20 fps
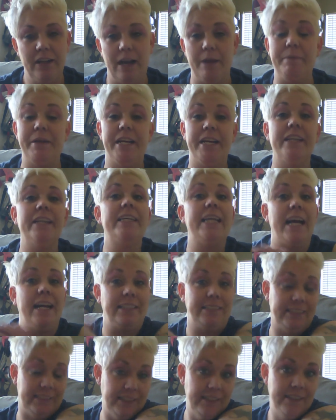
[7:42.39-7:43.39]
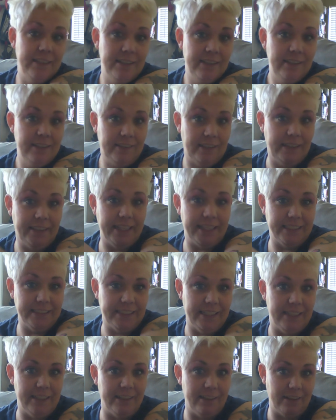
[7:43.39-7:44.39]
I mean, yes, the things
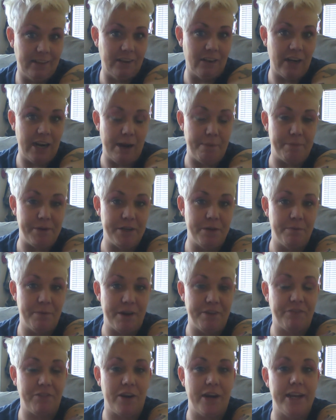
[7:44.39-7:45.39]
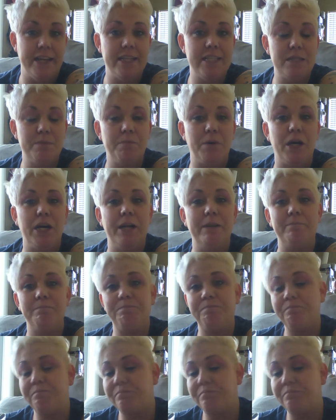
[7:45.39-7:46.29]
that are happening to my friends, but